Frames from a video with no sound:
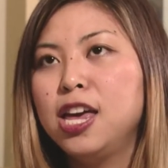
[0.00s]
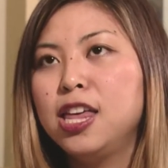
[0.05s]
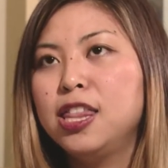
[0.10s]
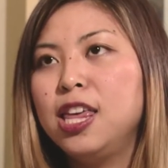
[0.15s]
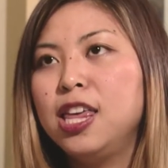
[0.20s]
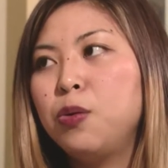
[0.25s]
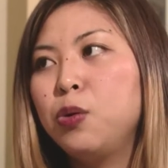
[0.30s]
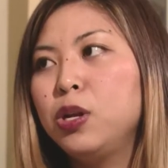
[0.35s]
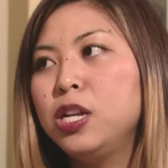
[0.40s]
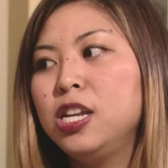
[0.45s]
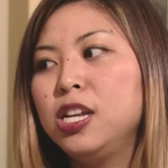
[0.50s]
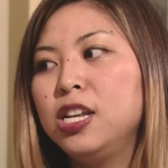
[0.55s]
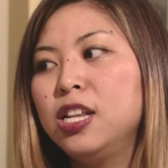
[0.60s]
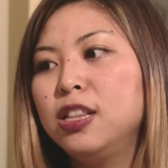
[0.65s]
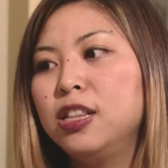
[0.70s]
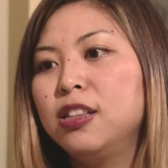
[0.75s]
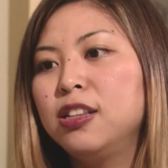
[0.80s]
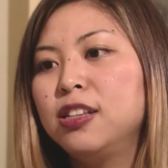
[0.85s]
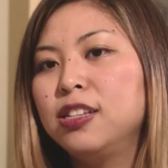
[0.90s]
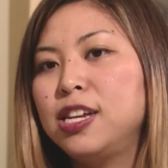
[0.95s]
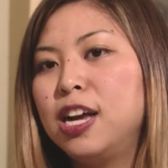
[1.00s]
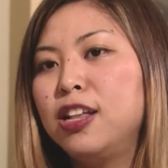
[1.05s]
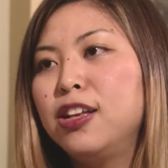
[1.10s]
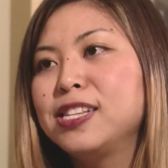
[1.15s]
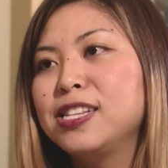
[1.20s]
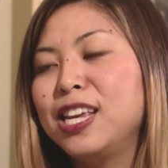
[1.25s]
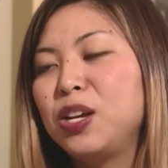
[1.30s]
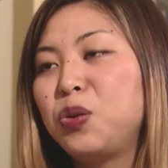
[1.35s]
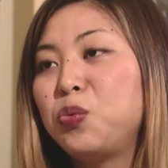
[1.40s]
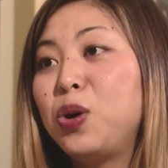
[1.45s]
they would tell
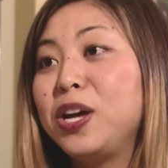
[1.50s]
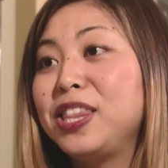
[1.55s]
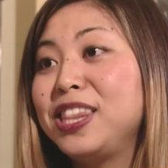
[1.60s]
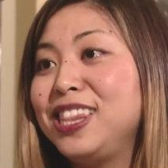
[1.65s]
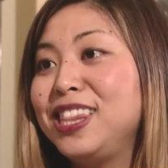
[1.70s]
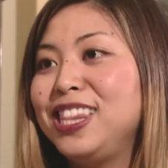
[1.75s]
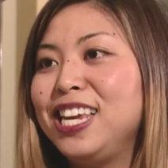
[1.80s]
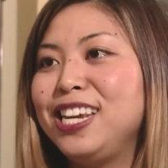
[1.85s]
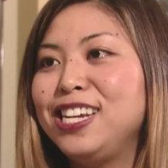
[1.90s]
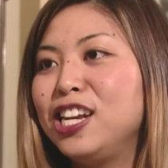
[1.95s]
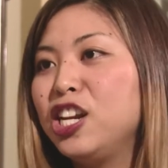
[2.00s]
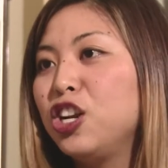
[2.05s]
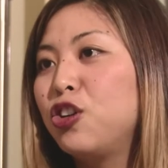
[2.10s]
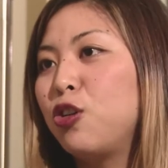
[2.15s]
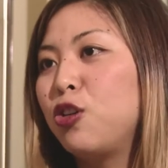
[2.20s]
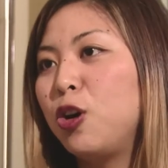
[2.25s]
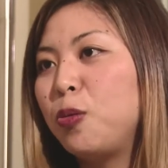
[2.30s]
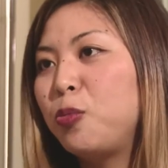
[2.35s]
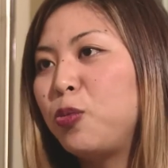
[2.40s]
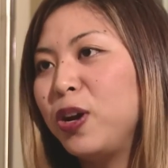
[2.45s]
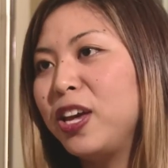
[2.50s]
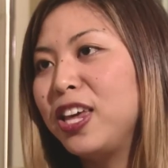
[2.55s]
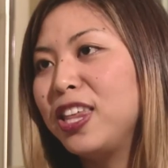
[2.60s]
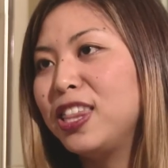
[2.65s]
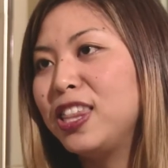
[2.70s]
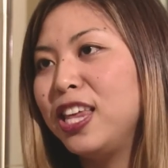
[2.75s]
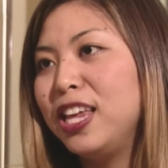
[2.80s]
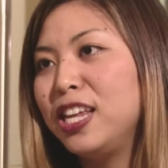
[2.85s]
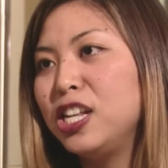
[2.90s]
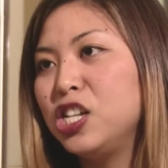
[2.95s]
us like what they didn't grow up
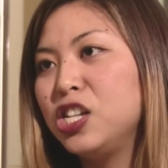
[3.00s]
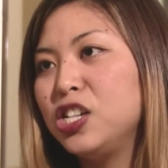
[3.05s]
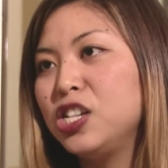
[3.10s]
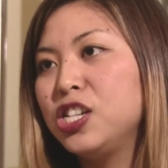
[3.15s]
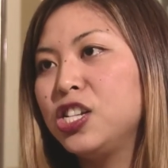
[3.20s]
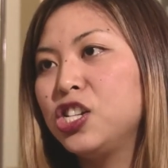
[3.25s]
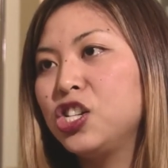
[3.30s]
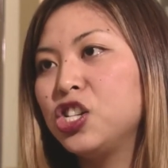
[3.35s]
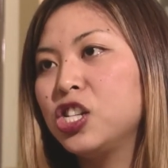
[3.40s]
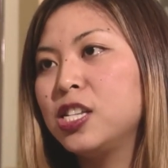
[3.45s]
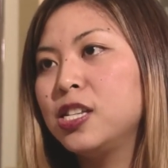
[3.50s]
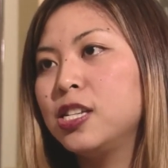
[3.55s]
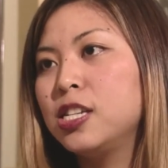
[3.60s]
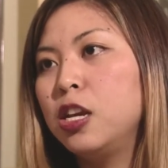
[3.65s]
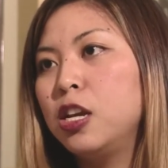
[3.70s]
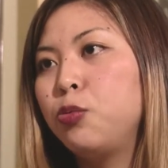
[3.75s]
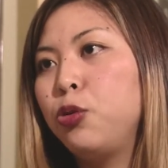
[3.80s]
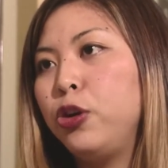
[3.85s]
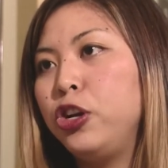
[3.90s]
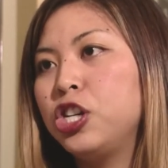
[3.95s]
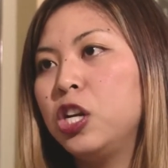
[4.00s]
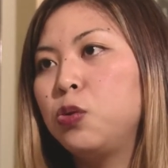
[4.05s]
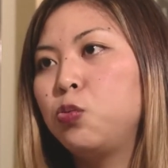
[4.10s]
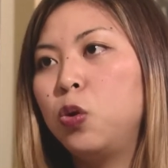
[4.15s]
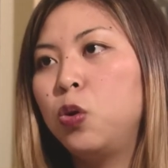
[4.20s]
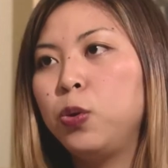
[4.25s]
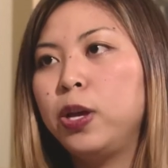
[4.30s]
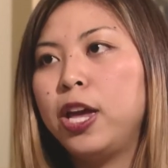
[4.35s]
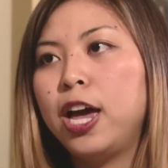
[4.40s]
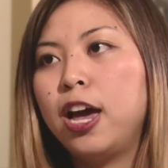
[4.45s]
with, and just to appreciate
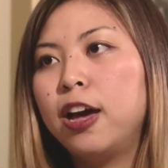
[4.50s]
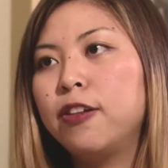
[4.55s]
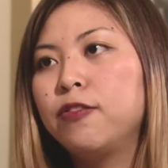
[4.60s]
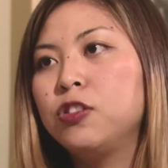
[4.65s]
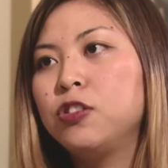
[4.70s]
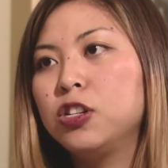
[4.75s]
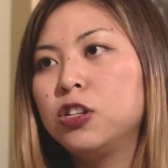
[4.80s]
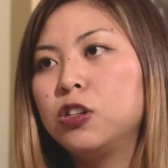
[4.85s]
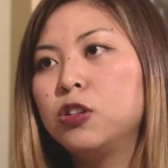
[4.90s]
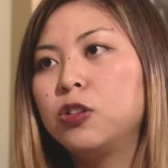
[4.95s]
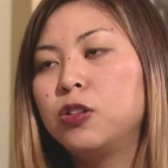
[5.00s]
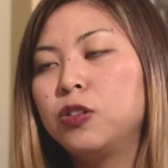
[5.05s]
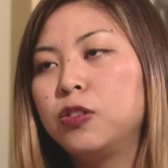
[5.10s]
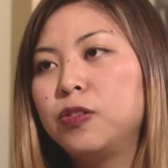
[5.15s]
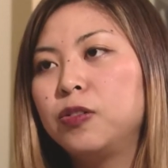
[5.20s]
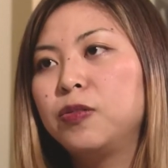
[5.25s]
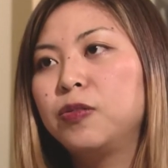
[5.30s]
what we have too